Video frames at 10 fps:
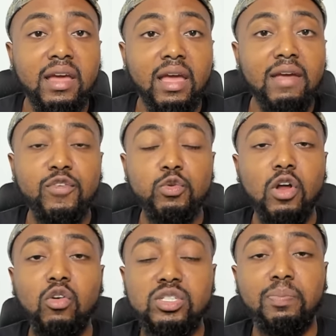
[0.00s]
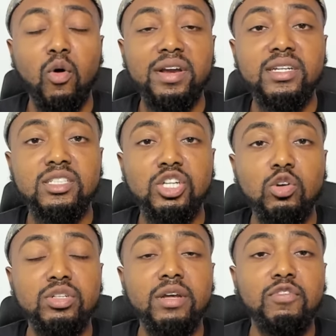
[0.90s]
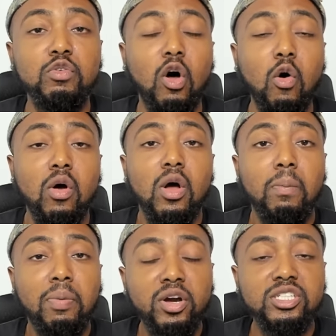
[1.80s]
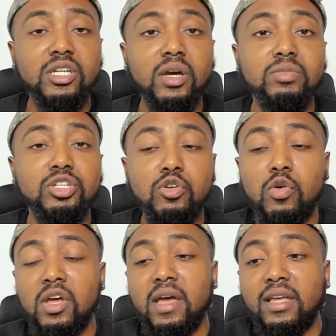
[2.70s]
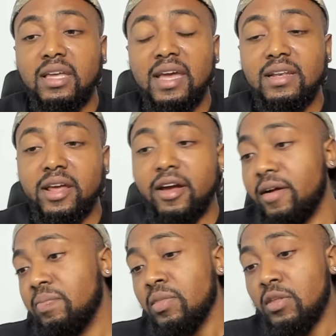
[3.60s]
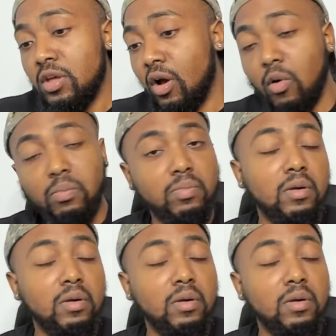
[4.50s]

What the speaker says: If you don't support these children, if you don't push them to get their, you know,